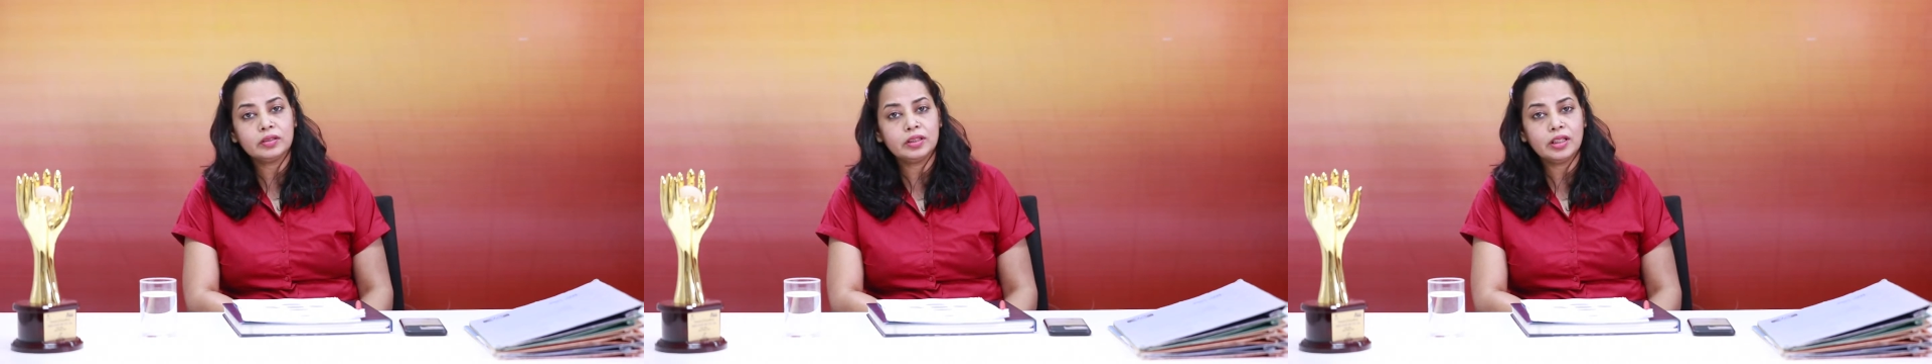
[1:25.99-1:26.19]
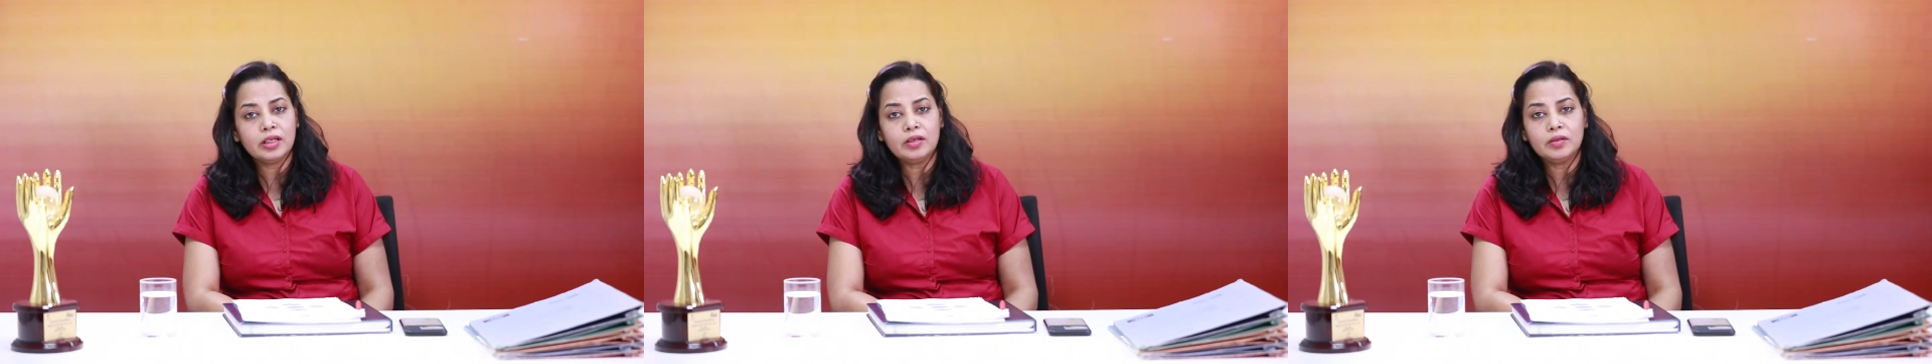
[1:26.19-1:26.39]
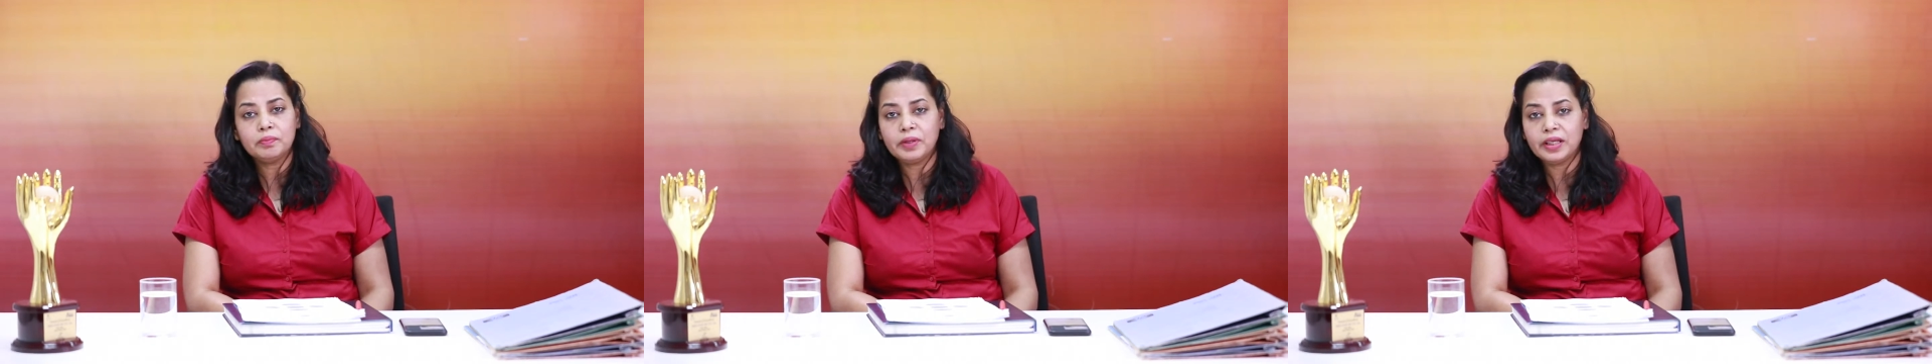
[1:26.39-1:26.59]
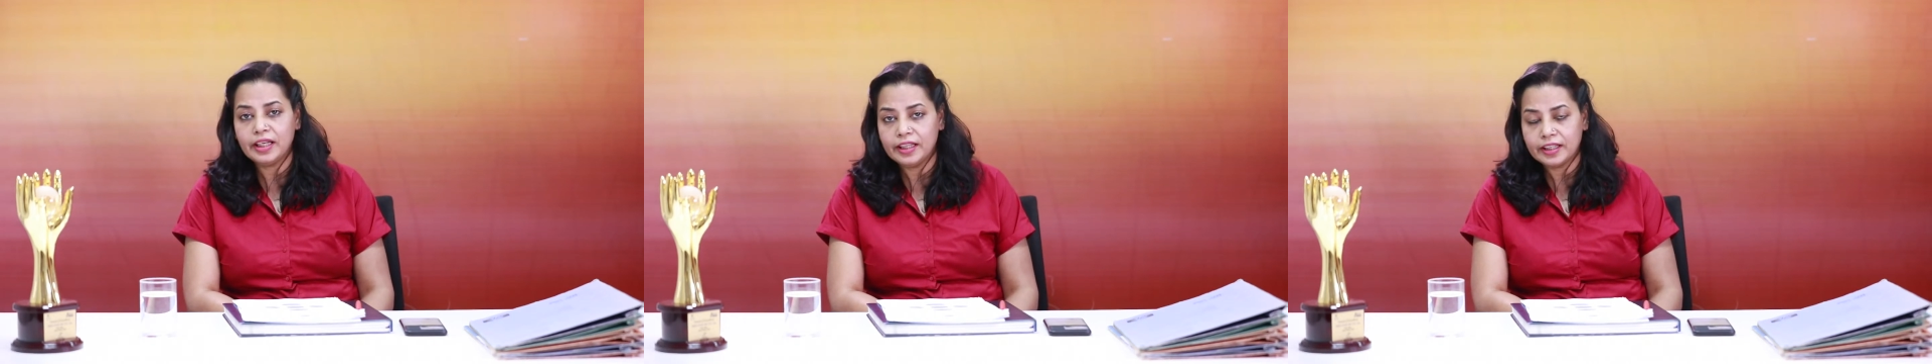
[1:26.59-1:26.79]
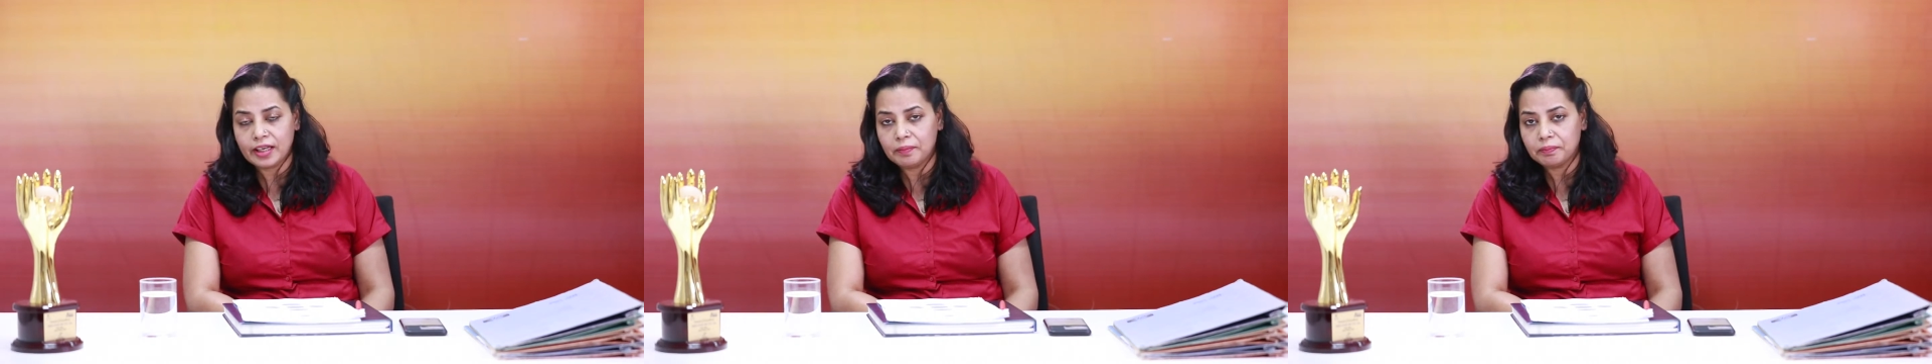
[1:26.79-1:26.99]
the
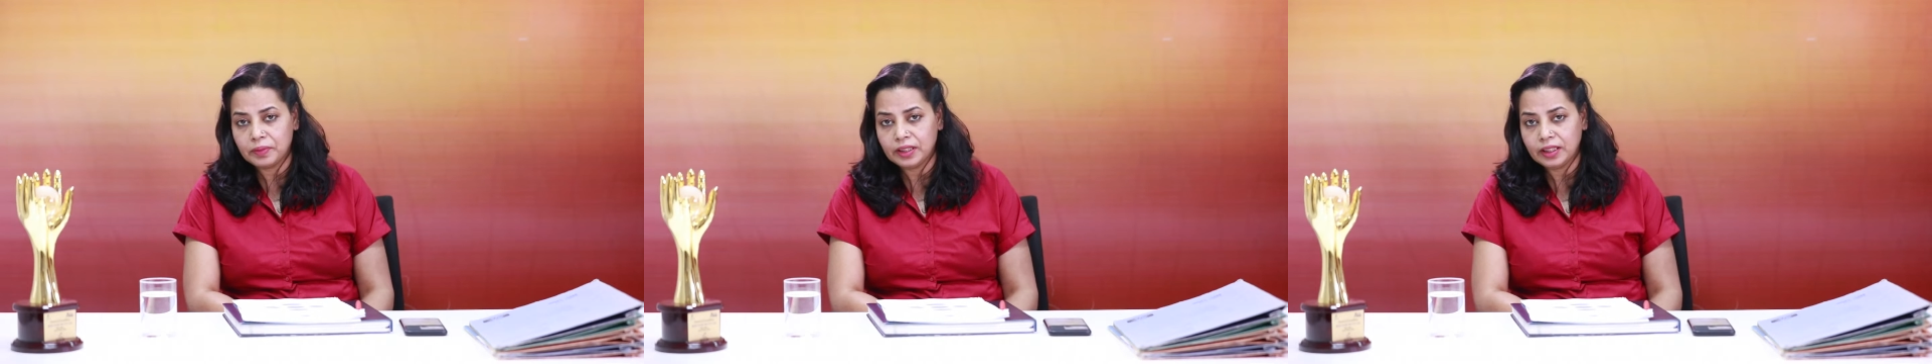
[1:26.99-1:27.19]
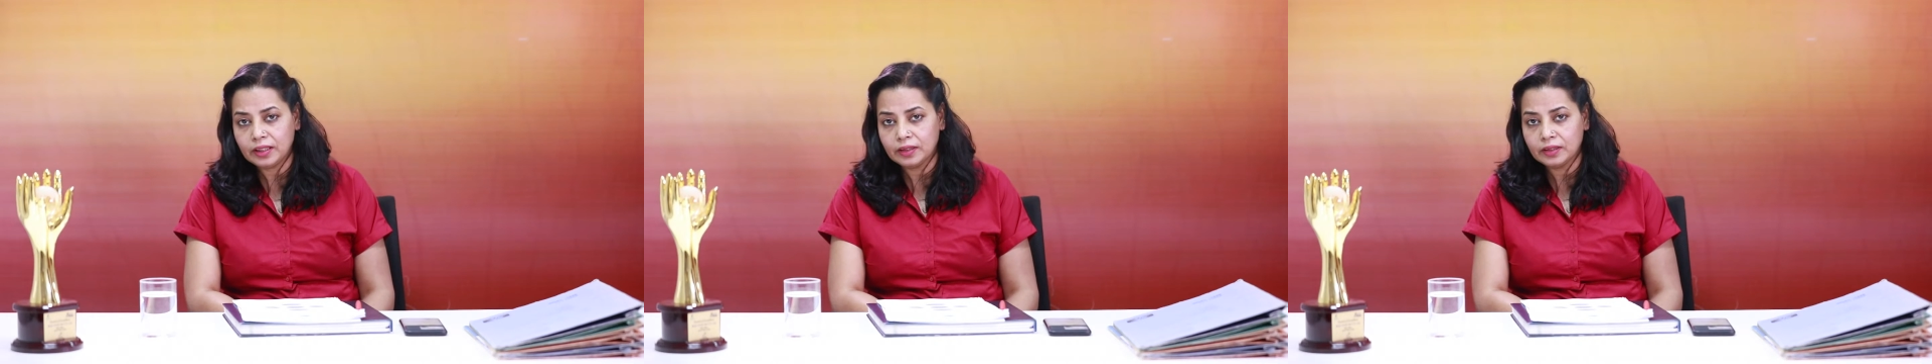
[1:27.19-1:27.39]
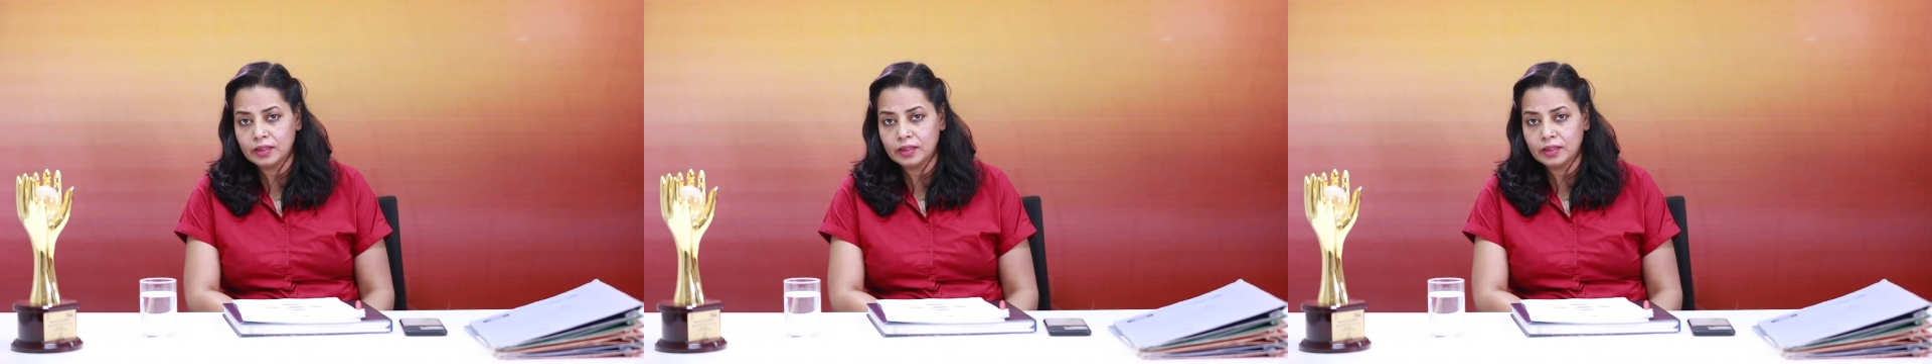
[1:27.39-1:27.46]
parent company.